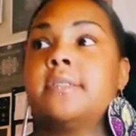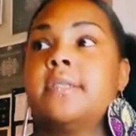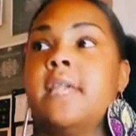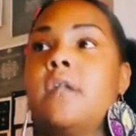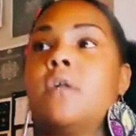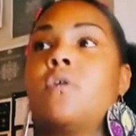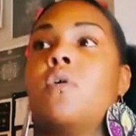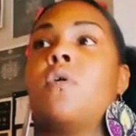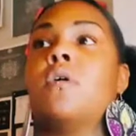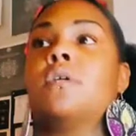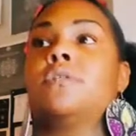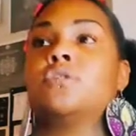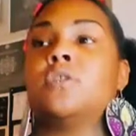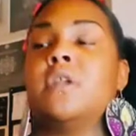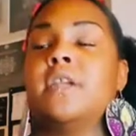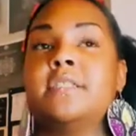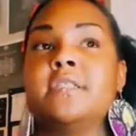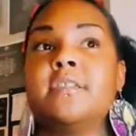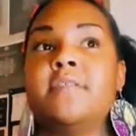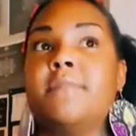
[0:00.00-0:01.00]
take on
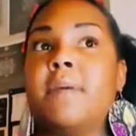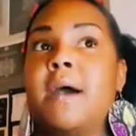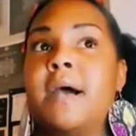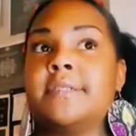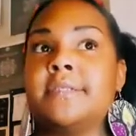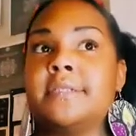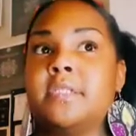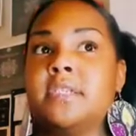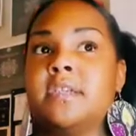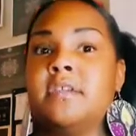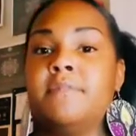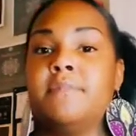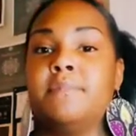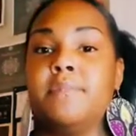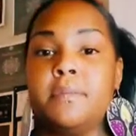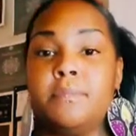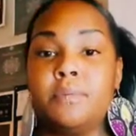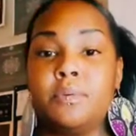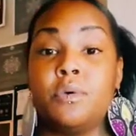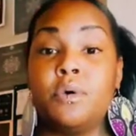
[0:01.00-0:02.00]
traits of positive
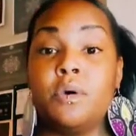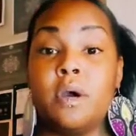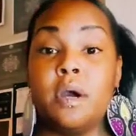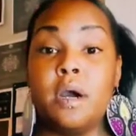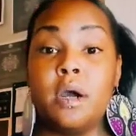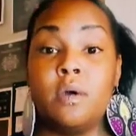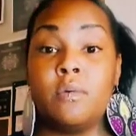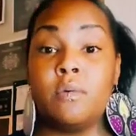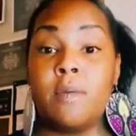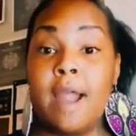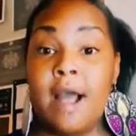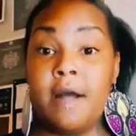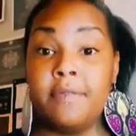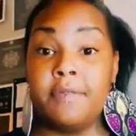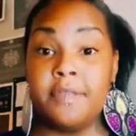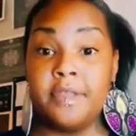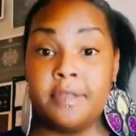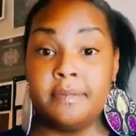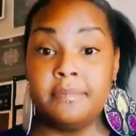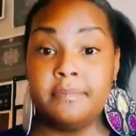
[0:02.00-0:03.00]
people around
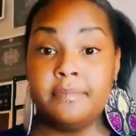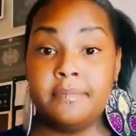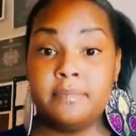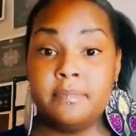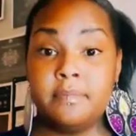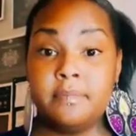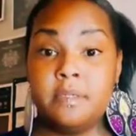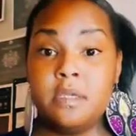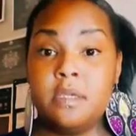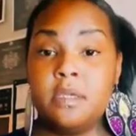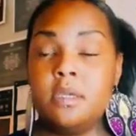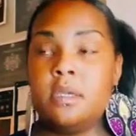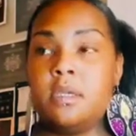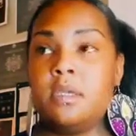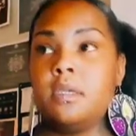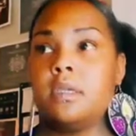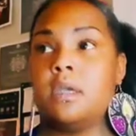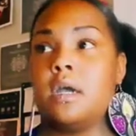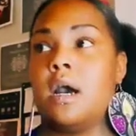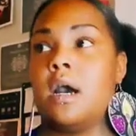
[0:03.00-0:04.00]
them.
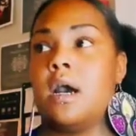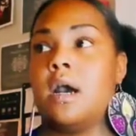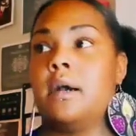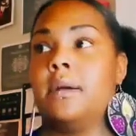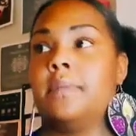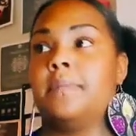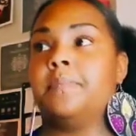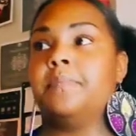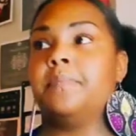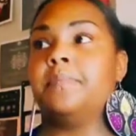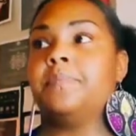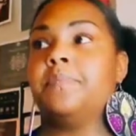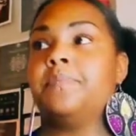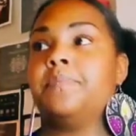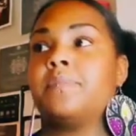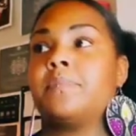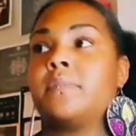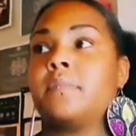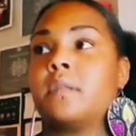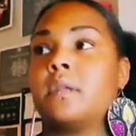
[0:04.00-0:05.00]
And
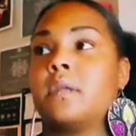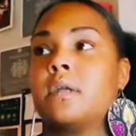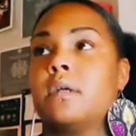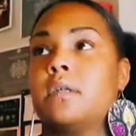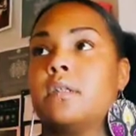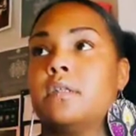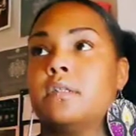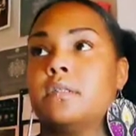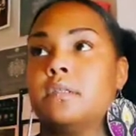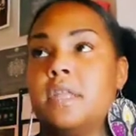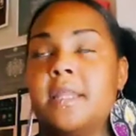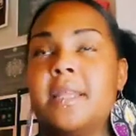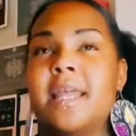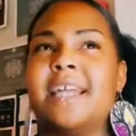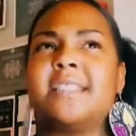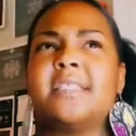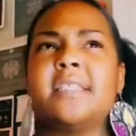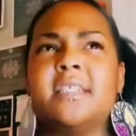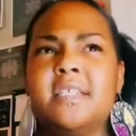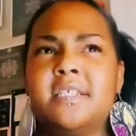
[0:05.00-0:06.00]

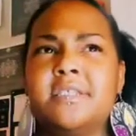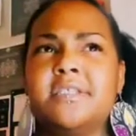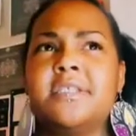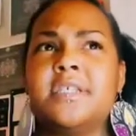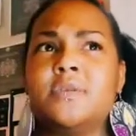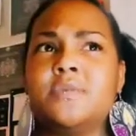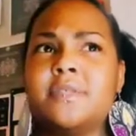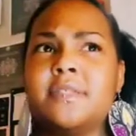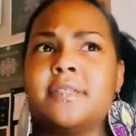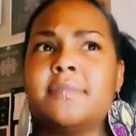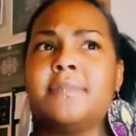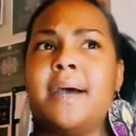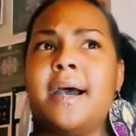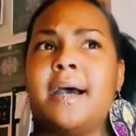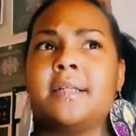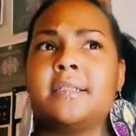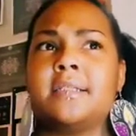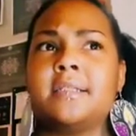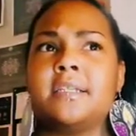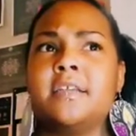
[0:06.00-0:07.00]
that's another thing with the
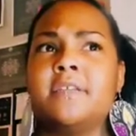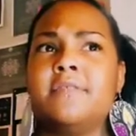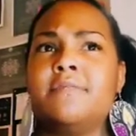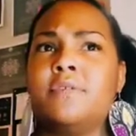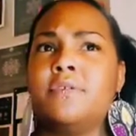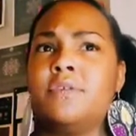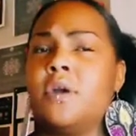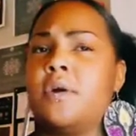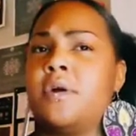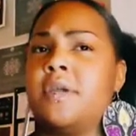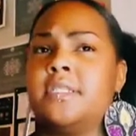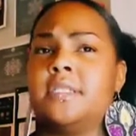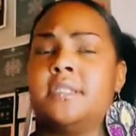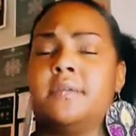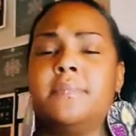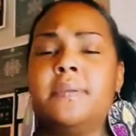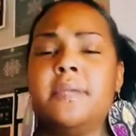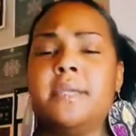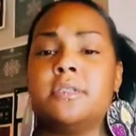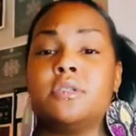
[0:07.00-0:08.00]
positive. It
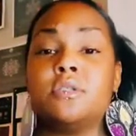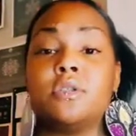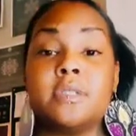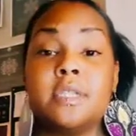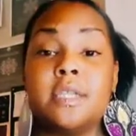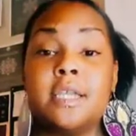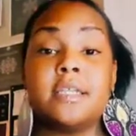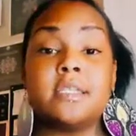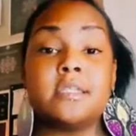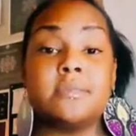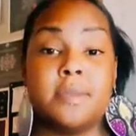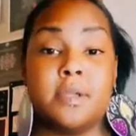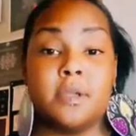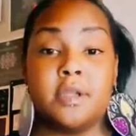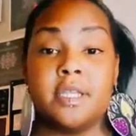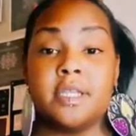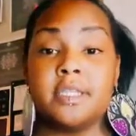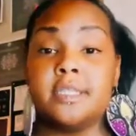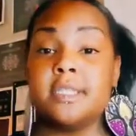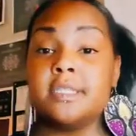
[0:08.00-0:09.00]
depends on the
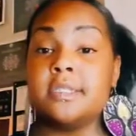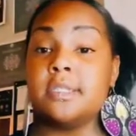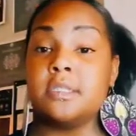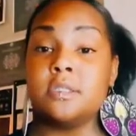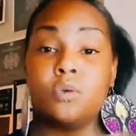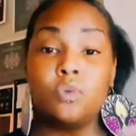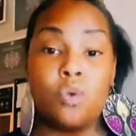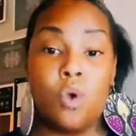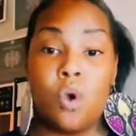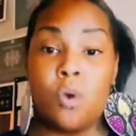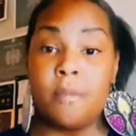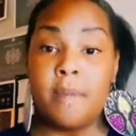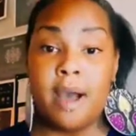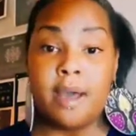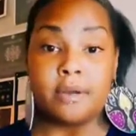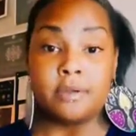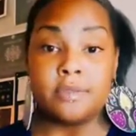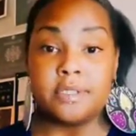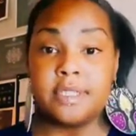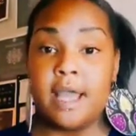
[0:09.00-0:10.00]
experiences and the role
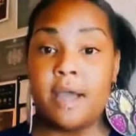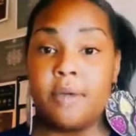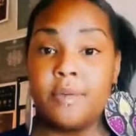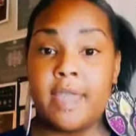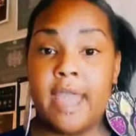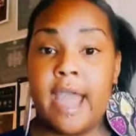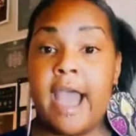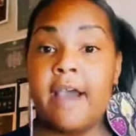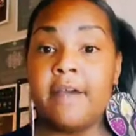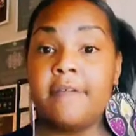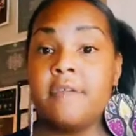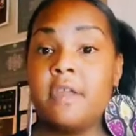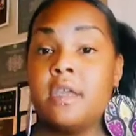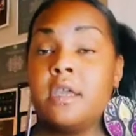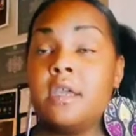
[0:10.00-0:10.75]
models that we have.